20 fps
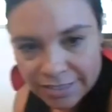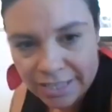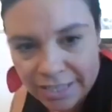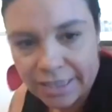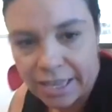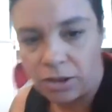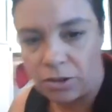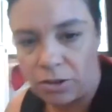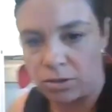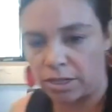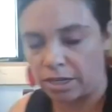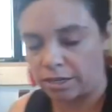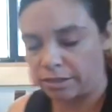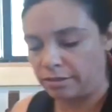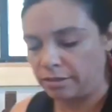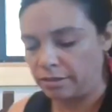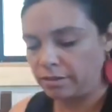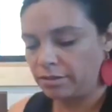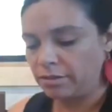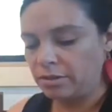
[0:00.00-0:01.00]
see that. Hold
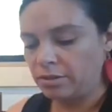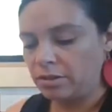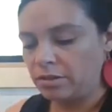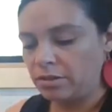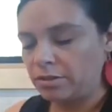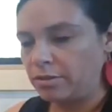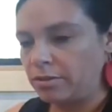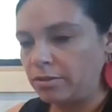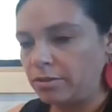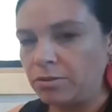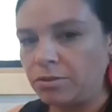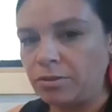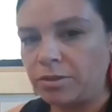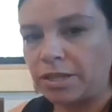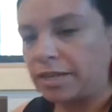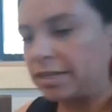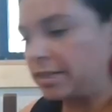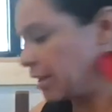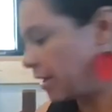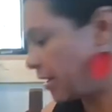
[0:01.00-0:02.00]

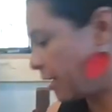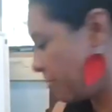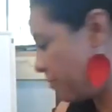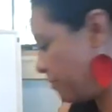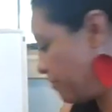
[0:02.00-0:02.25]
on a second.